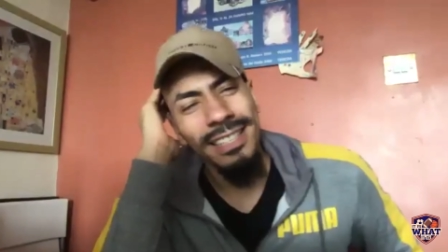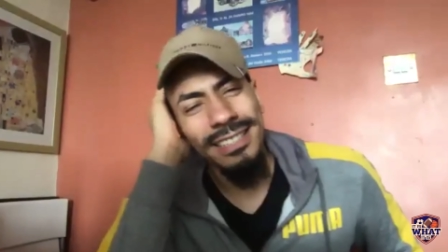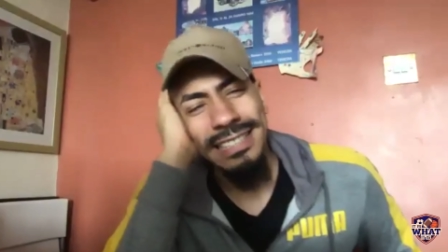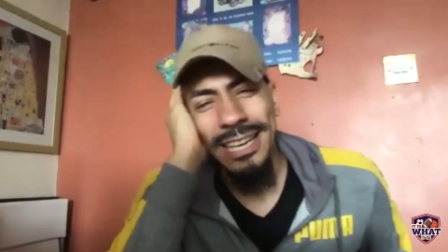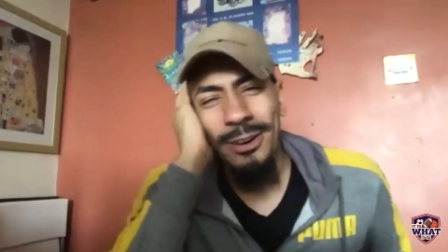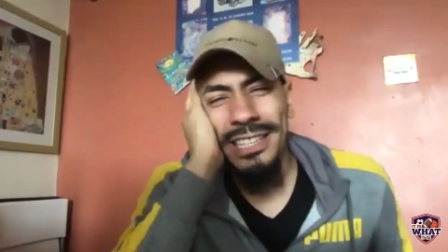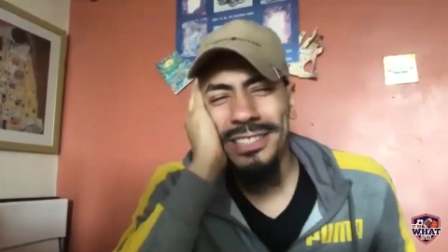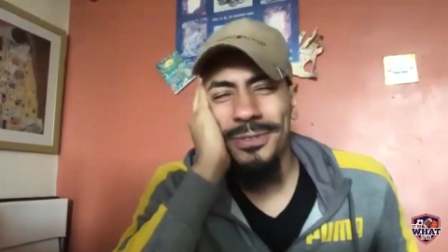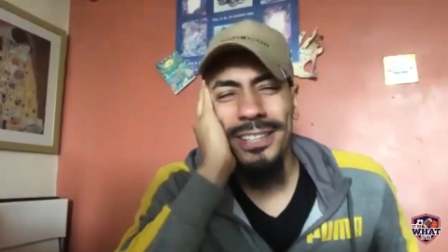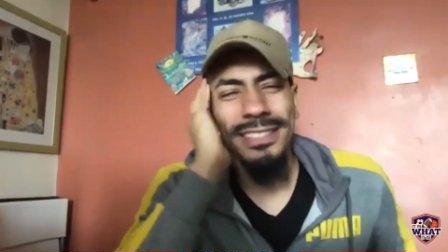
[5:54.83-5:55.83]
Celtics
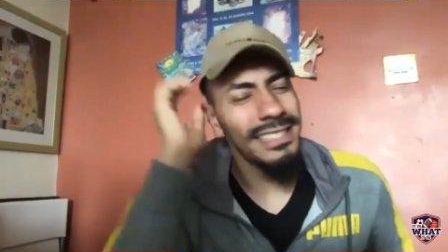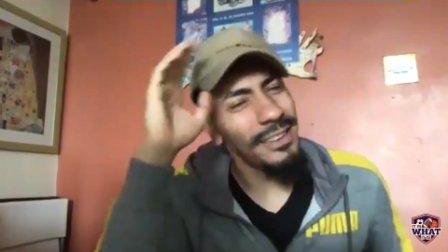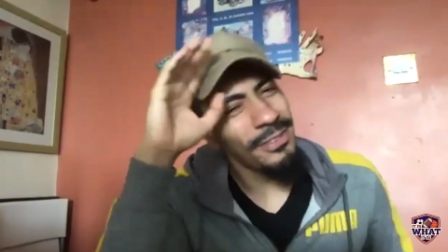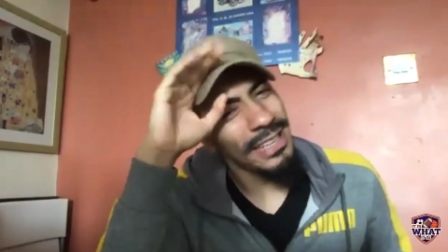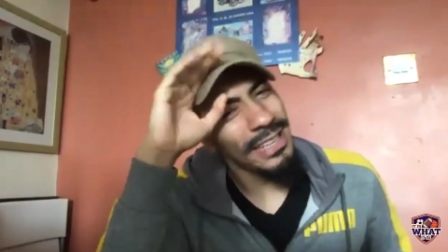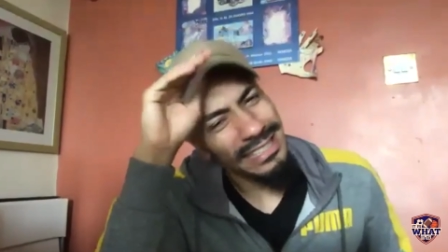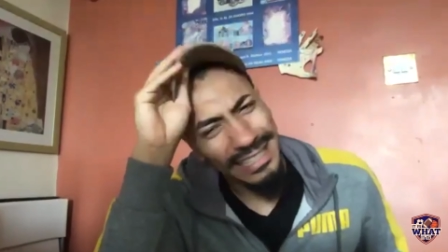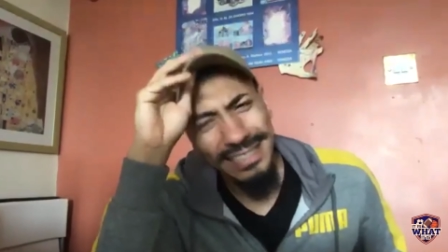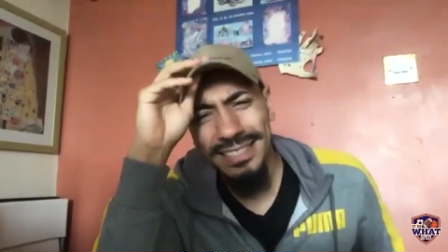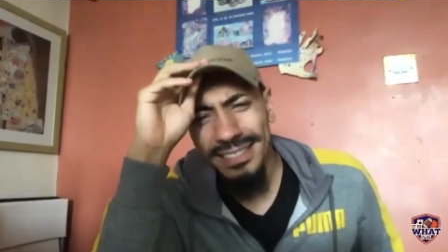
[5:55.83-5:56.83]
versus
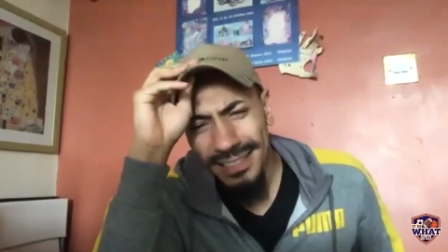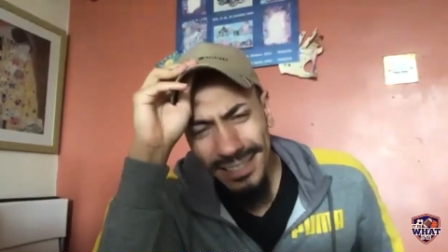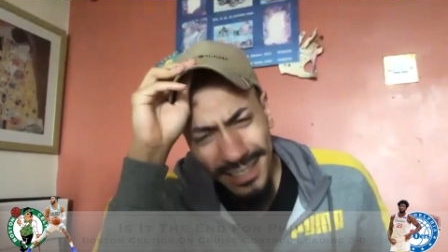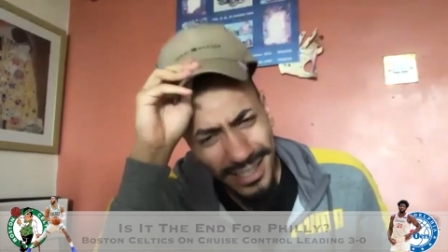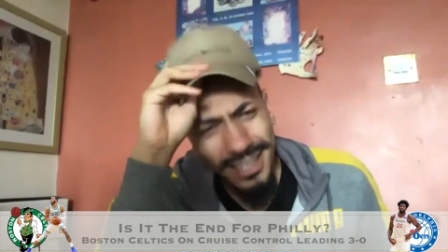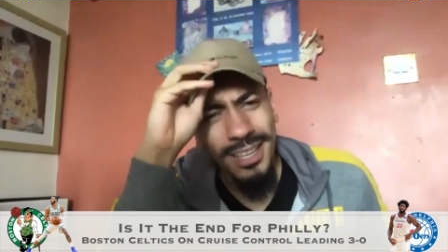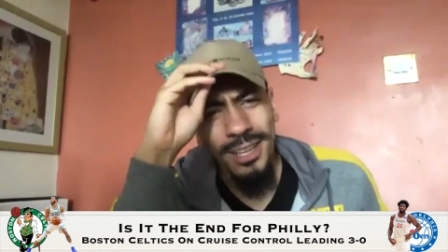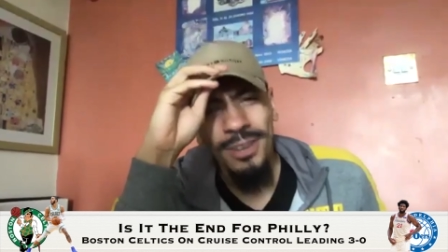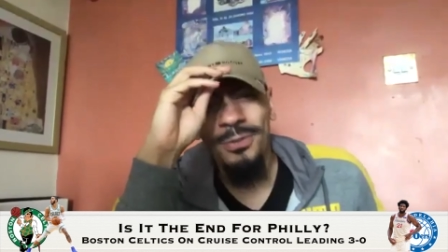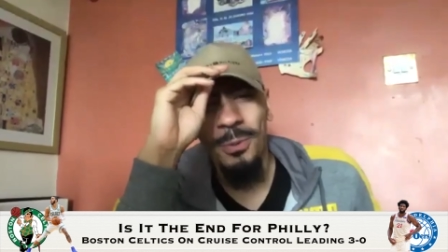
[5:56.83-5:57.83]
76ers.
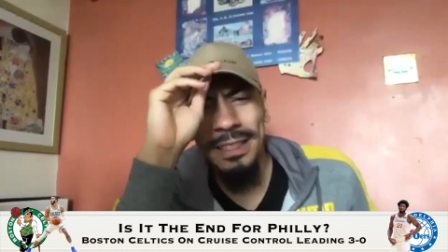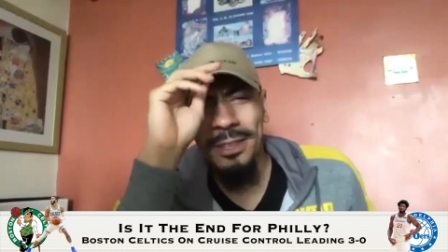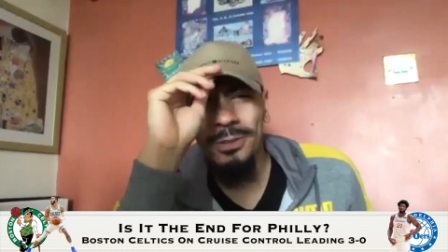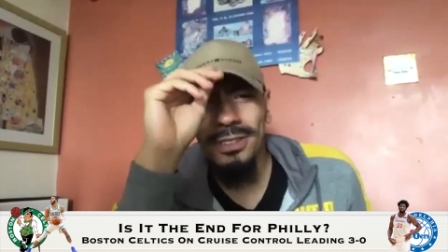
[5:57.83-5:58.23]
From when those